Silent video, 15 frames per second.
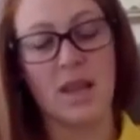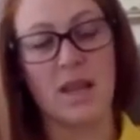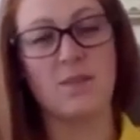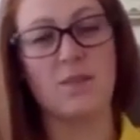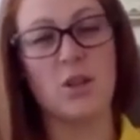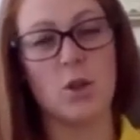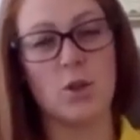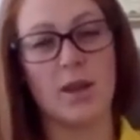
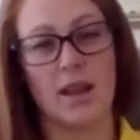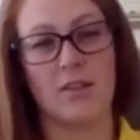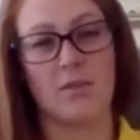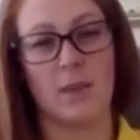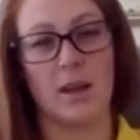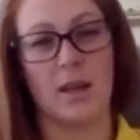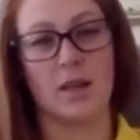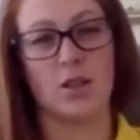if you gave
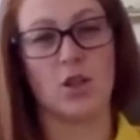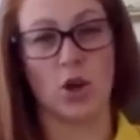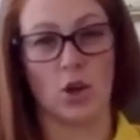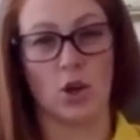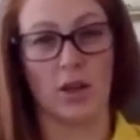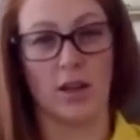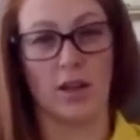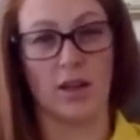me
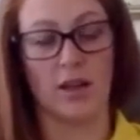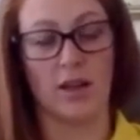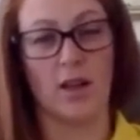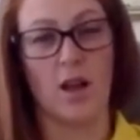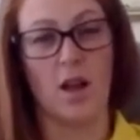chocolate,